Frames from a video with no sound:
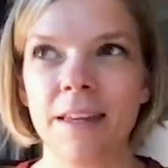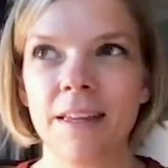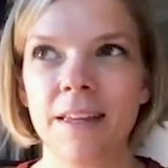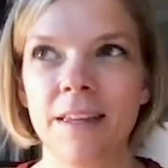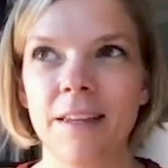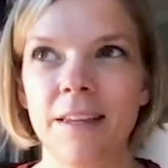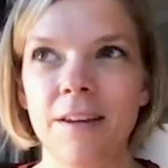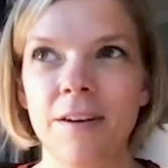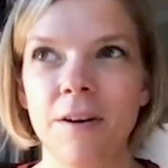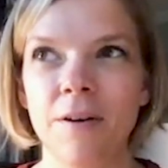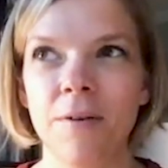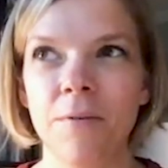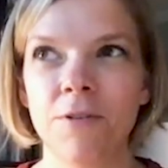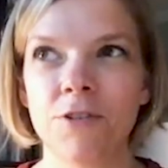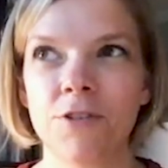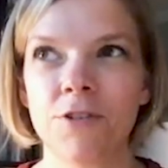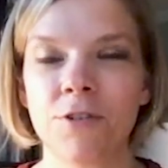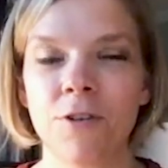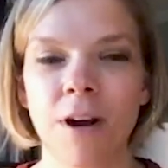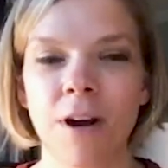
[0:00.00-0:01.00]
you know,
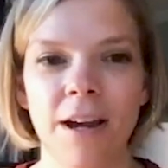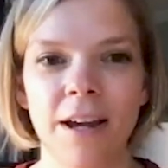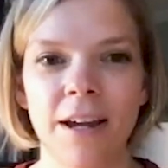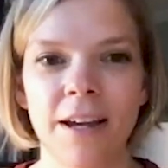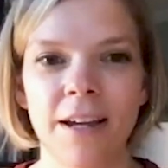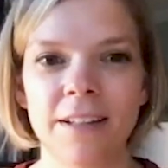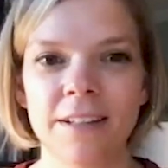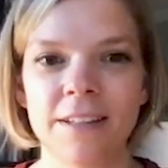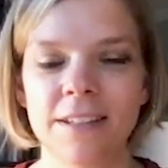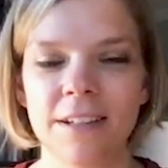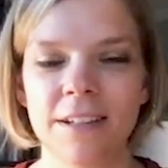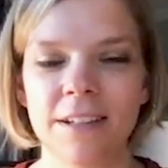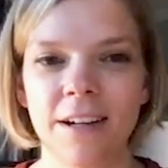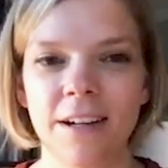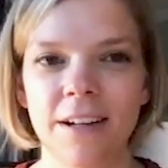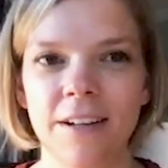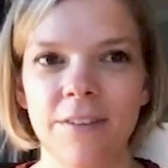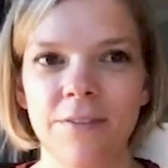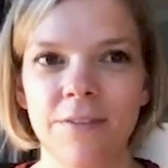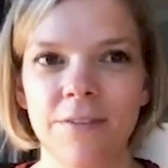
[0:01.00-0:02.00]
trying to
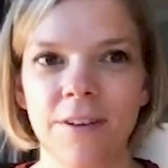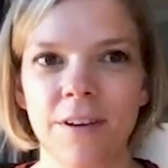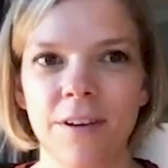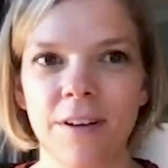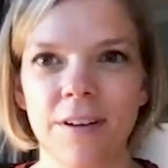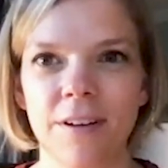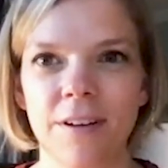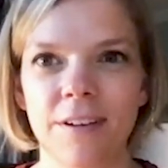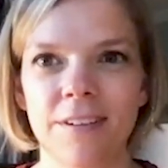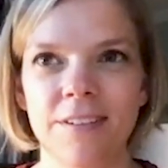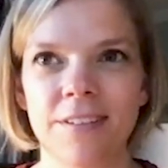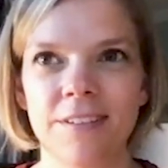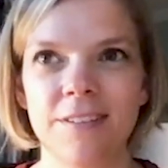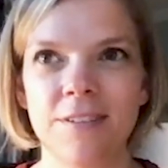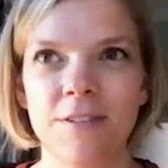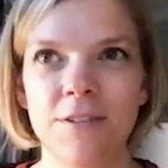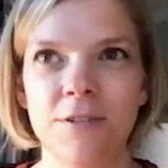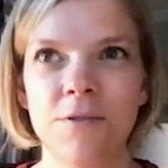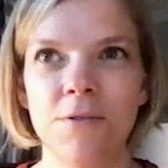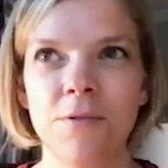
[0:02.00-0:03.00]
kind of
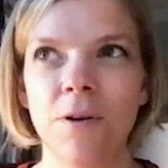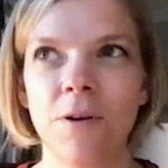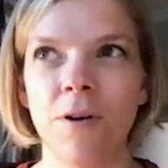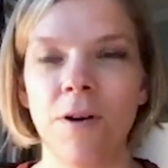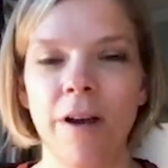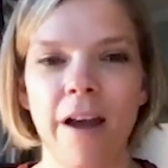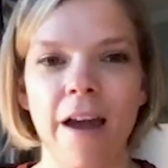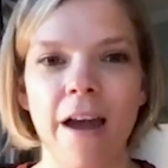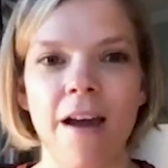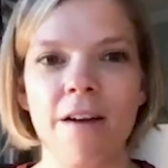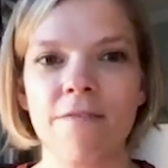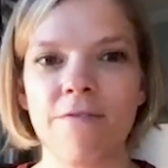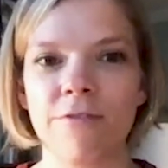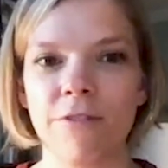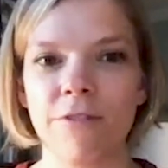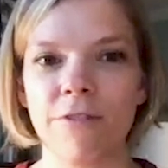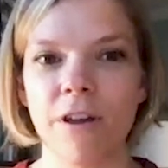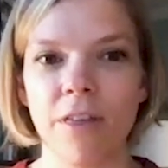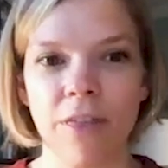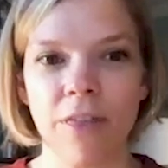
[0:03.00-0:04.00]
do
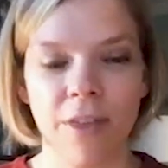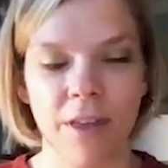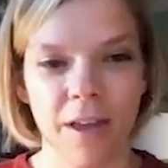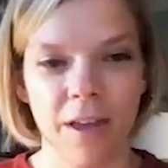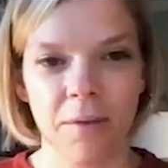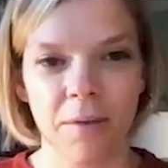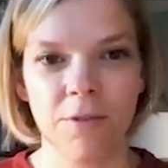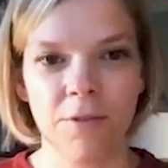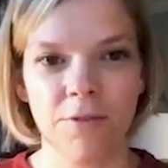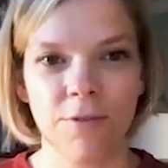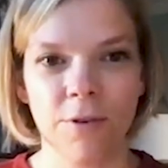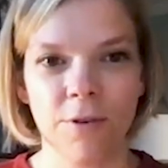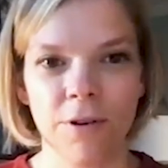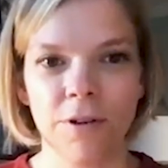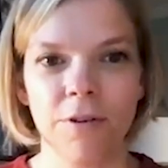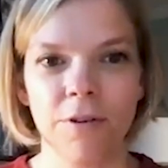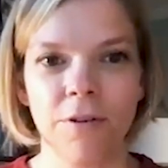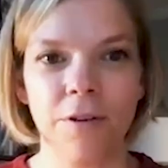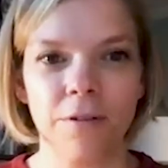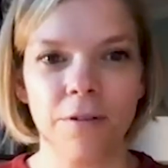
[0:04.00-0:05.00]
everything before
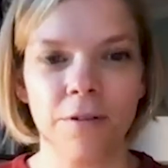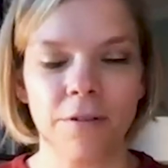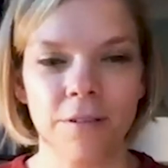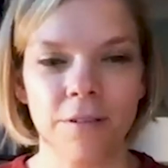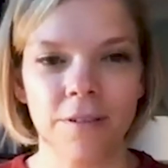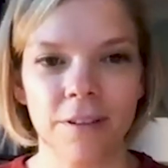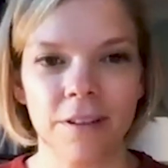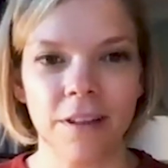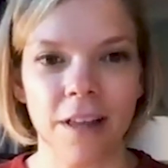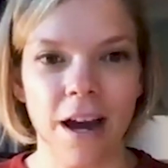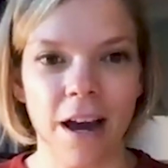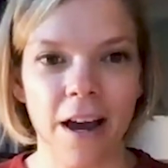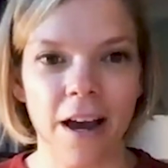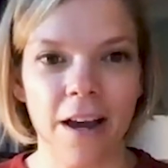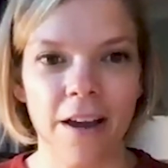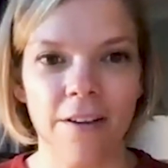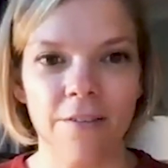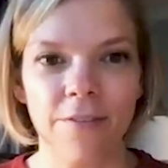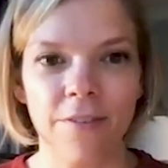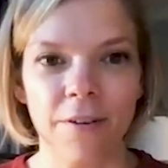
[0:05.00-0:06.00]
you go
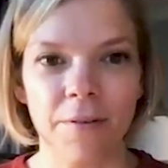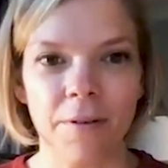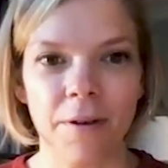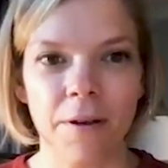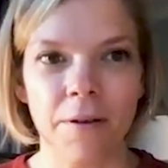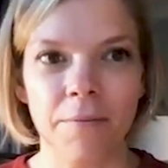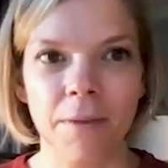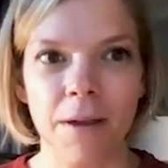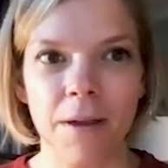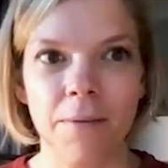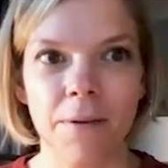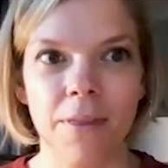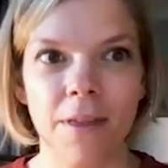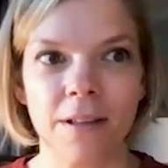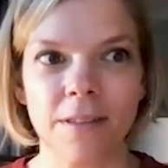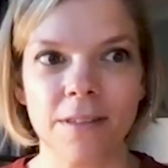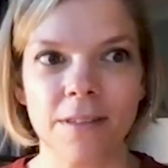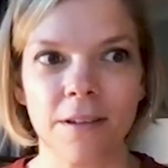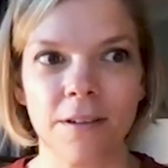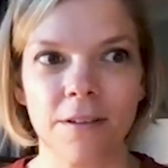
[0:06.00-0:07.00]
live. And maybe
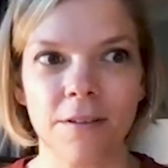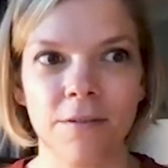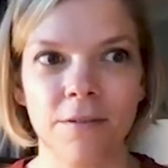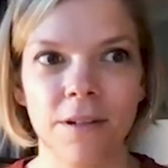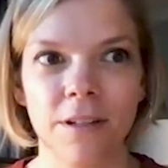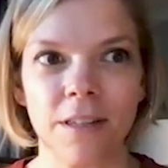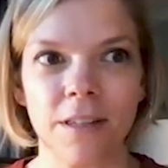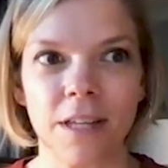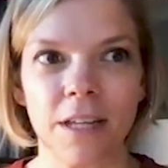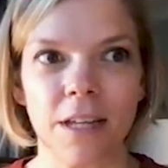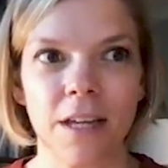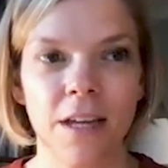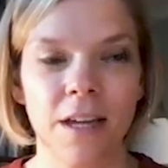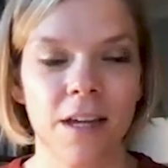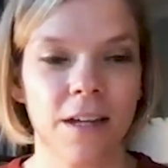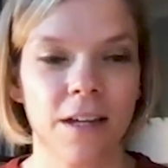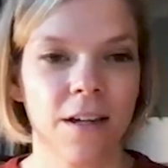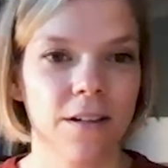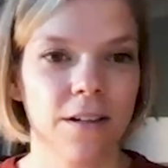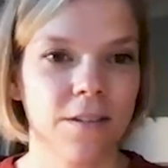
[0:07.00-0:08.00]
that's including like
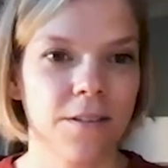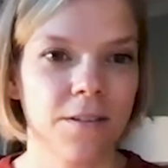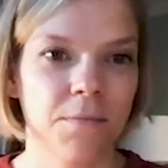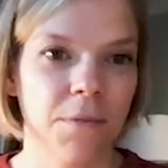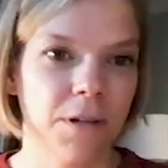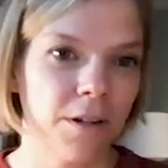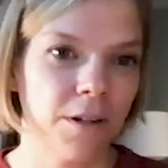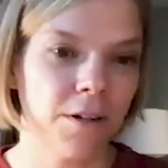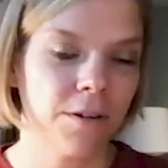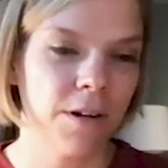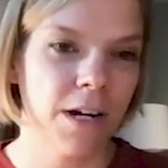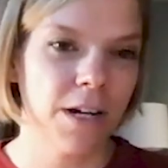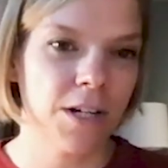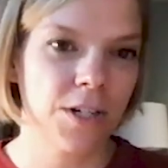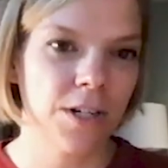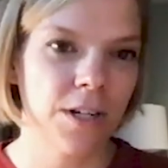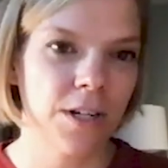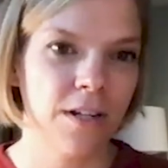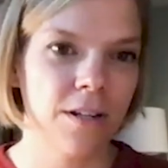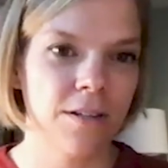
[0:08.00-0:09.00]
custom
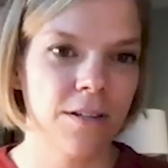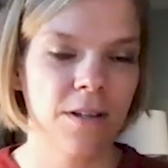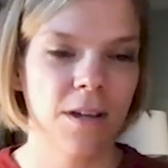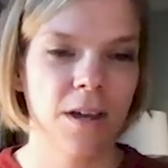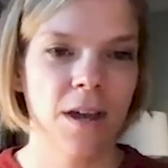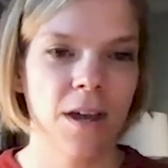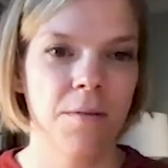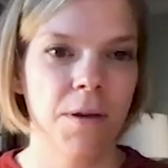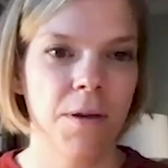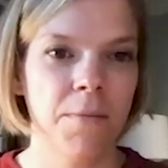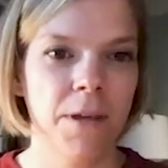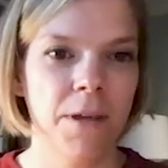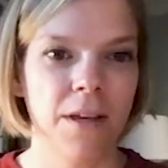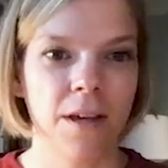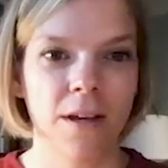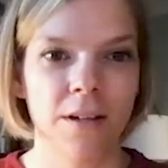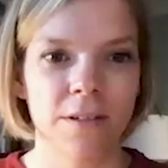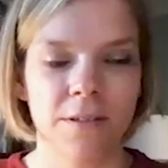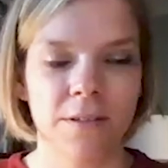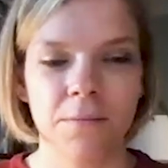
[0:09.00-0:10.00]
integrations, maybe
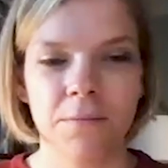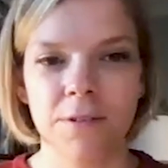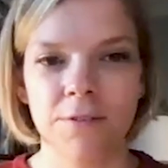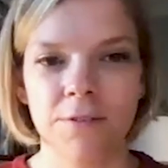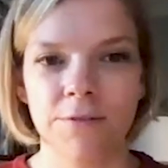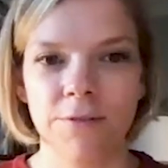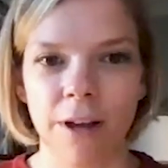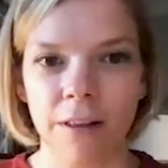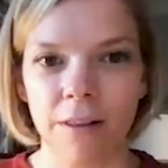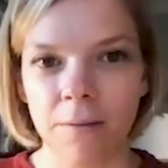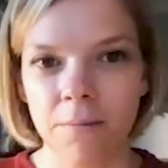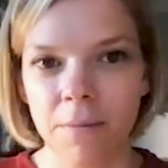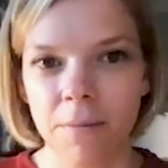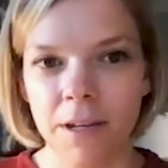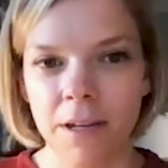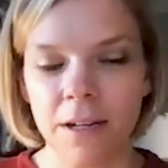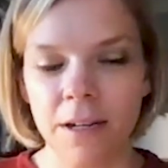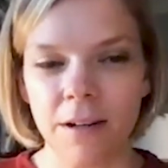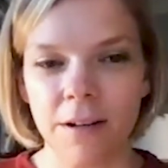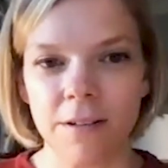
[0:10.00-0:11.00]
custom
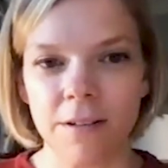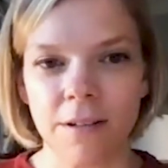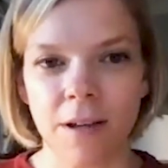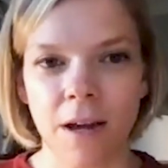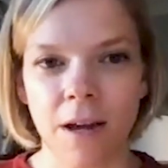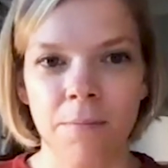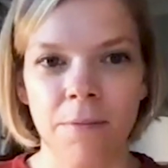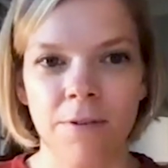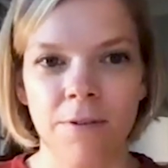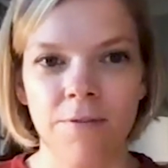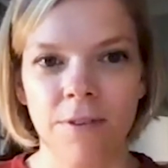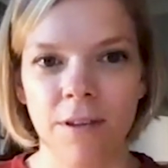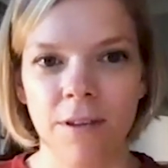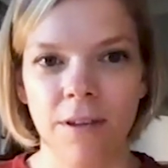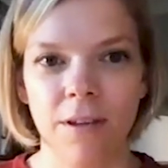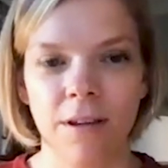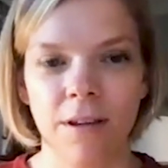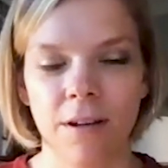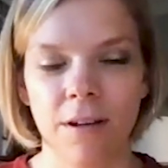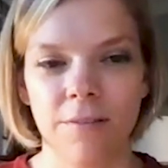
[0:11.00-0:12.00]
development on top of
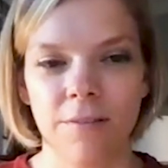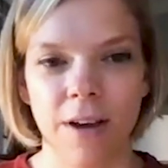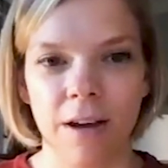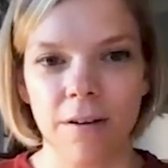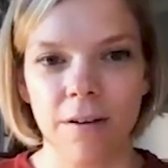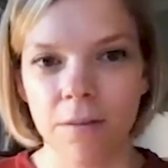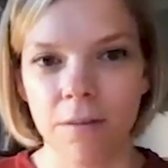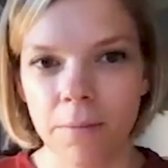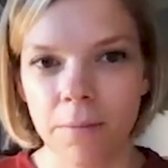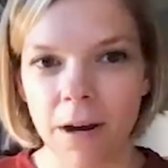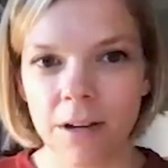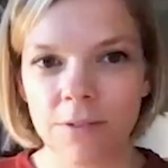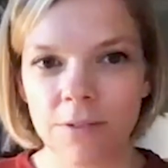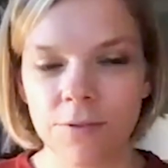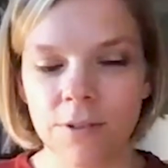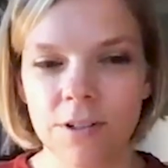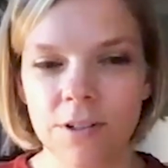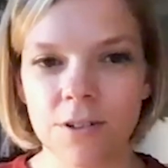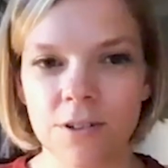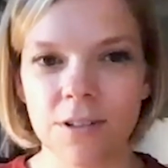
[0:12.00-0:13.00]
the kind of out of the box
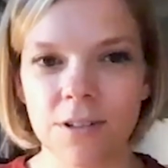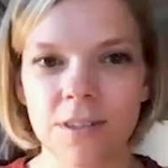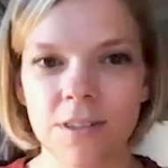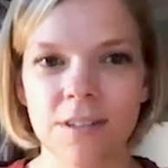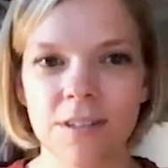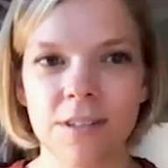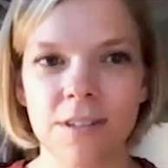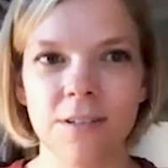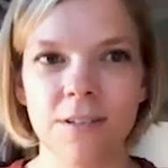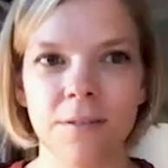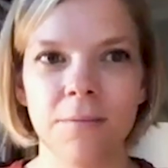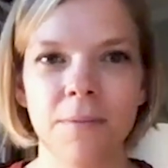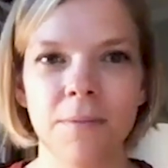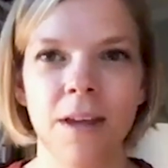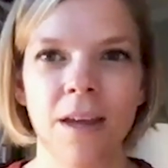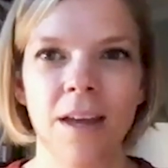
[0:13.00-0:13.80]
features of the system.